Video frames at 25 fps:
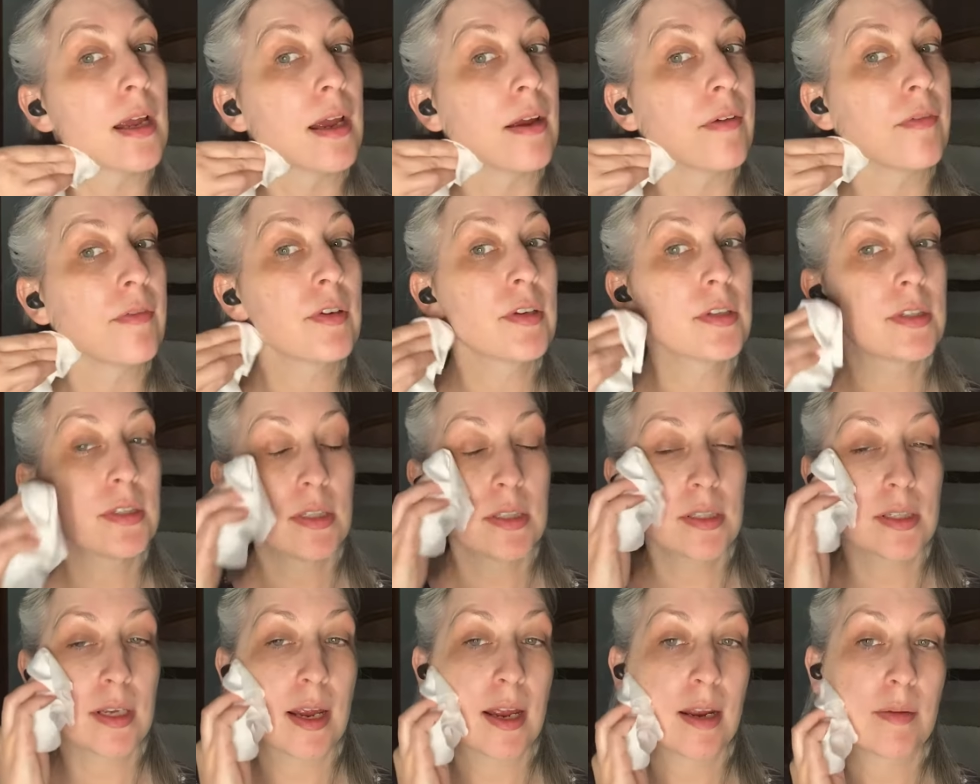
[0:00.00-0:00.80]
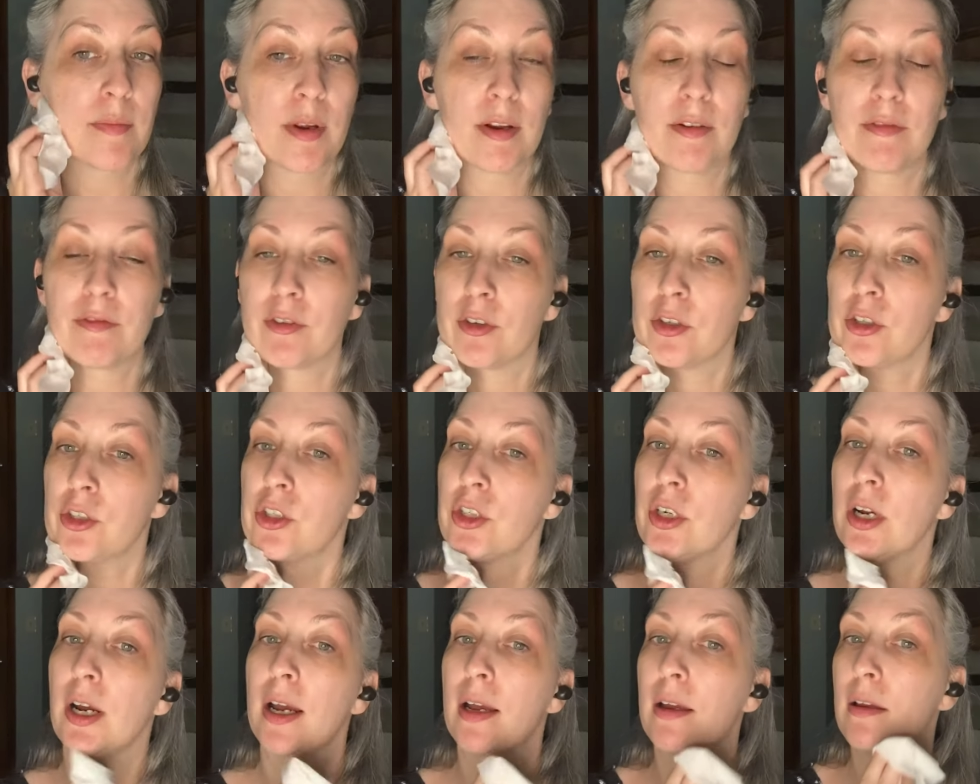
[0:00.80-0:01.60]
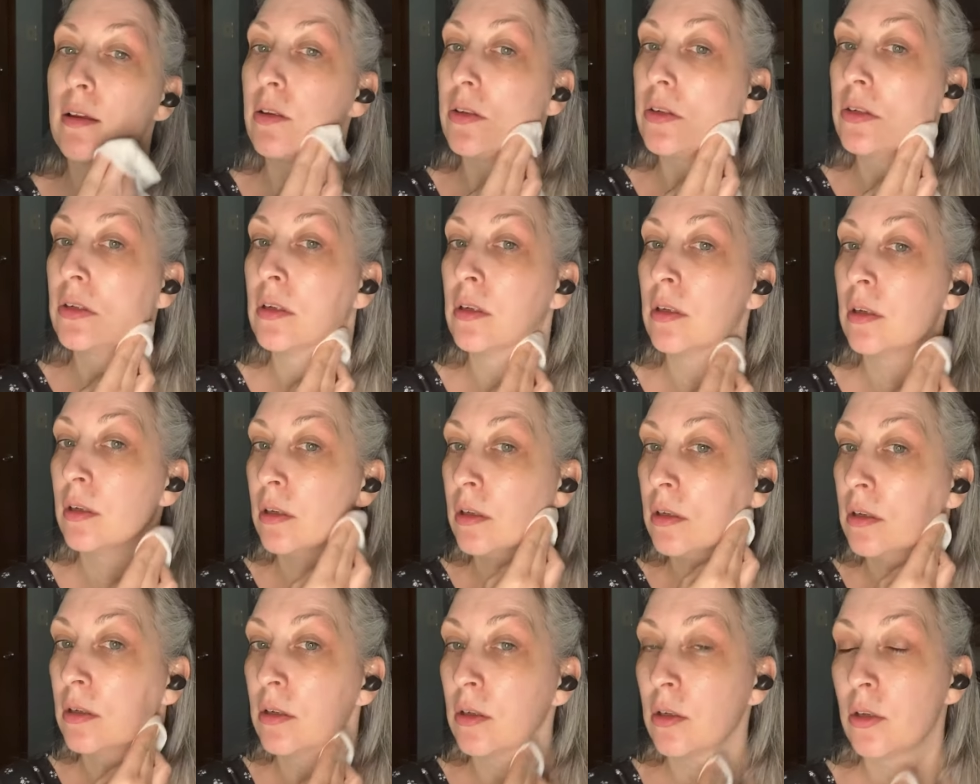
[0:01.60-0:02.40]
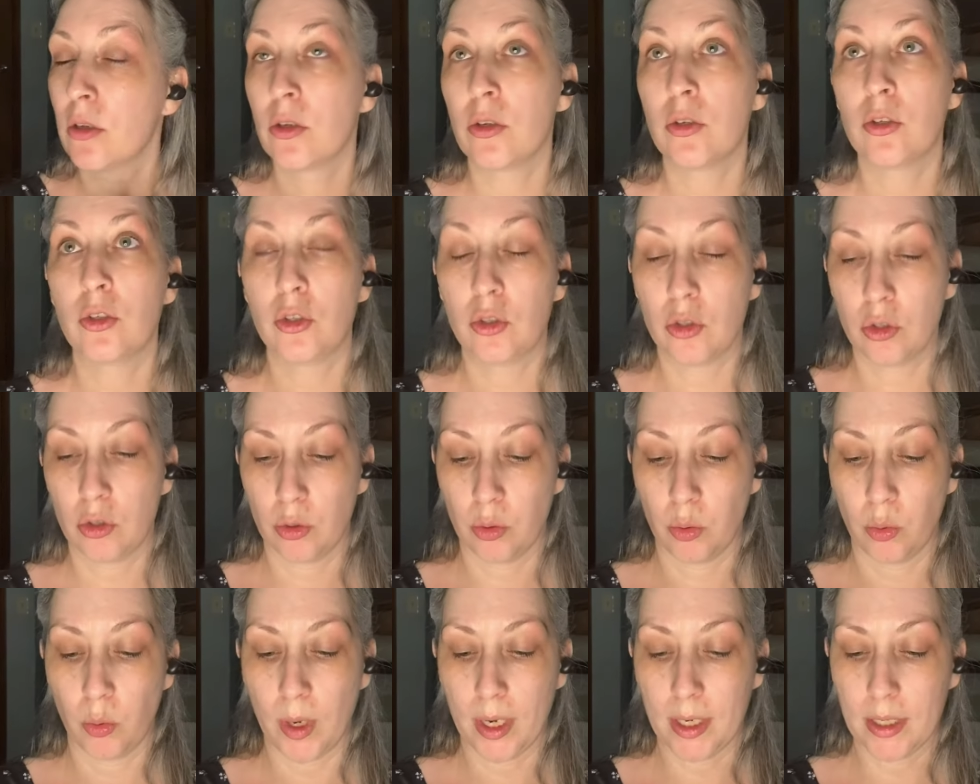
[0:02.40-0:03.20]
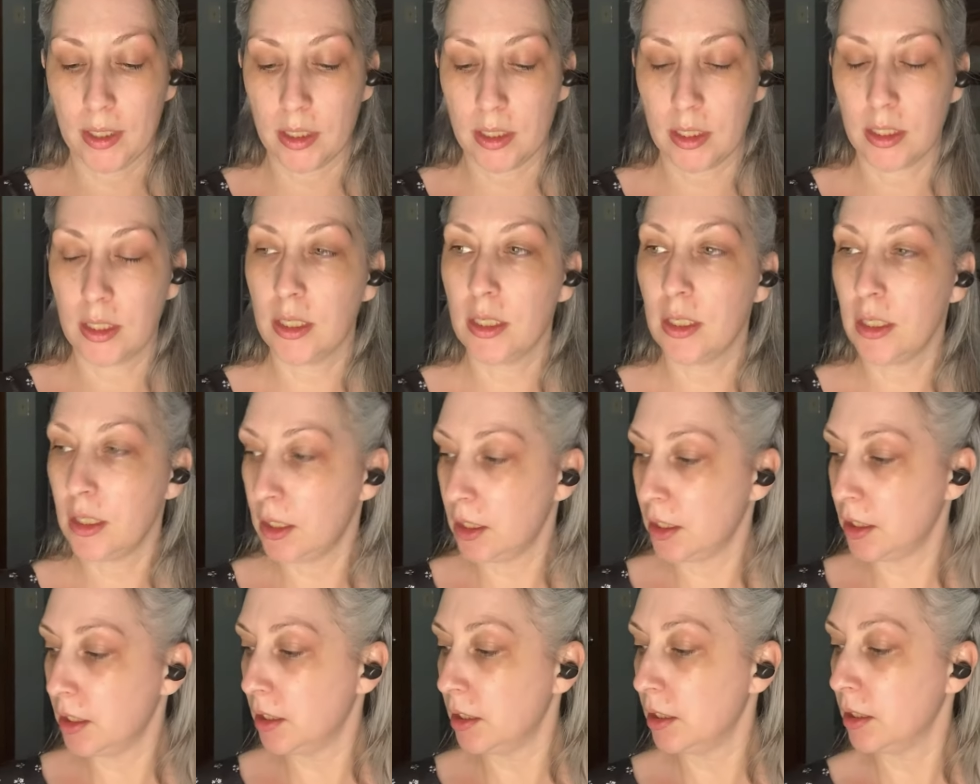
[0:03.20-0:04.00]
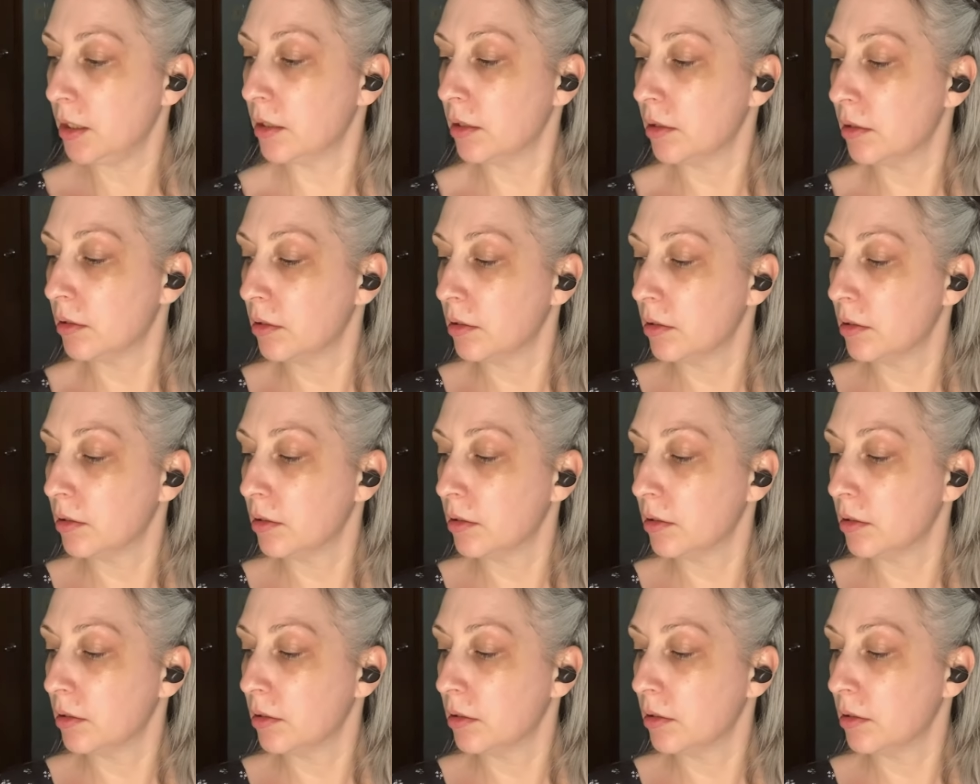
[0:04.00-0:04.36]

ever since I had my first child 23